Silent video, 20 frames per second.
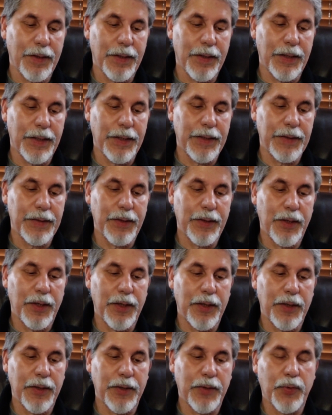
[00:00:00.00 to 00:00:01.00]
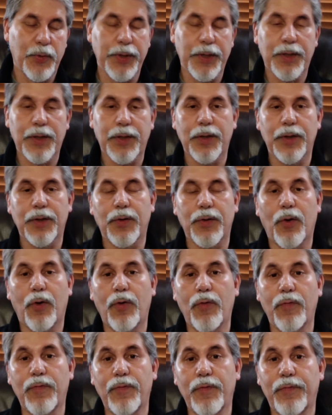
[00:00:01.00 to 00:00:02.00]
A quick
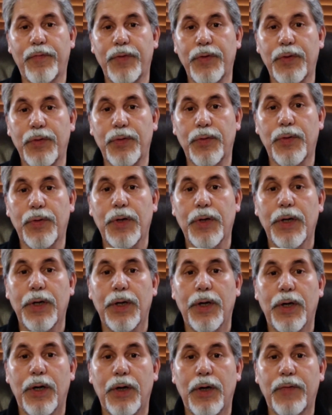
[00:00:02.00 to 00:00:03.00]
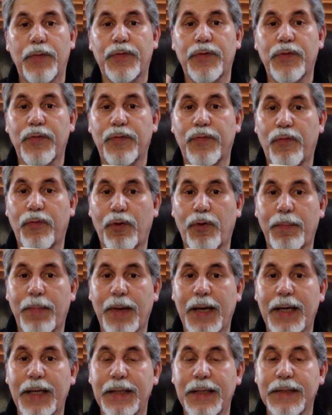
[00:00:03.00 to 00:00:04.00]
overview of the
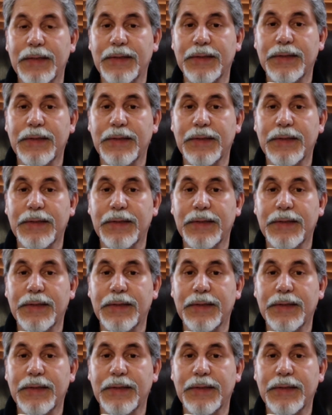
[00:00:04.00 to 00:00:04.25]
format is